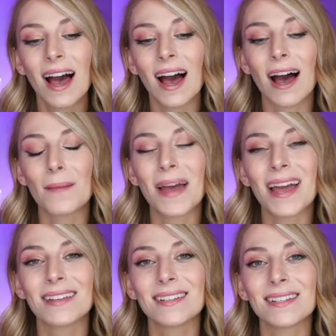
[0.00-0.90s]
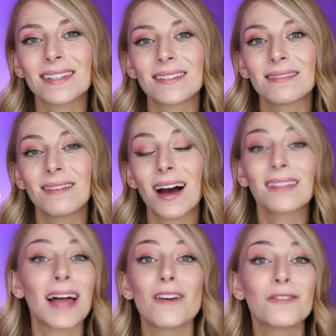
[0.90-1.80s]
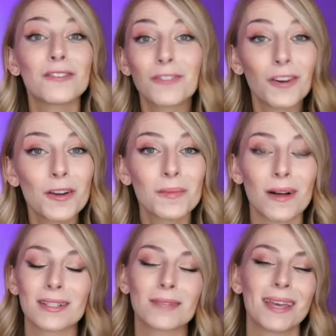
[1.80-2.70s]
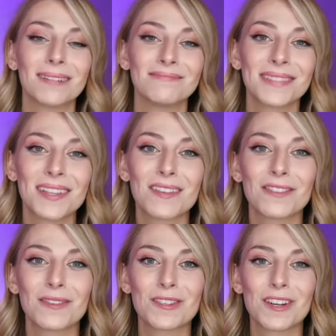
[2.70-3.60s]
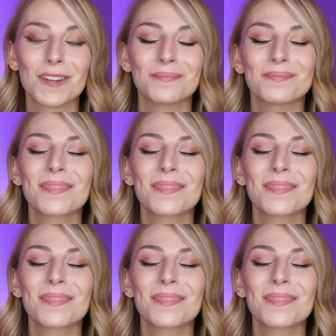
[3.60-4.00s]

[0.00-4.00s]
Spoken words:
and allow for further blossoming in the future.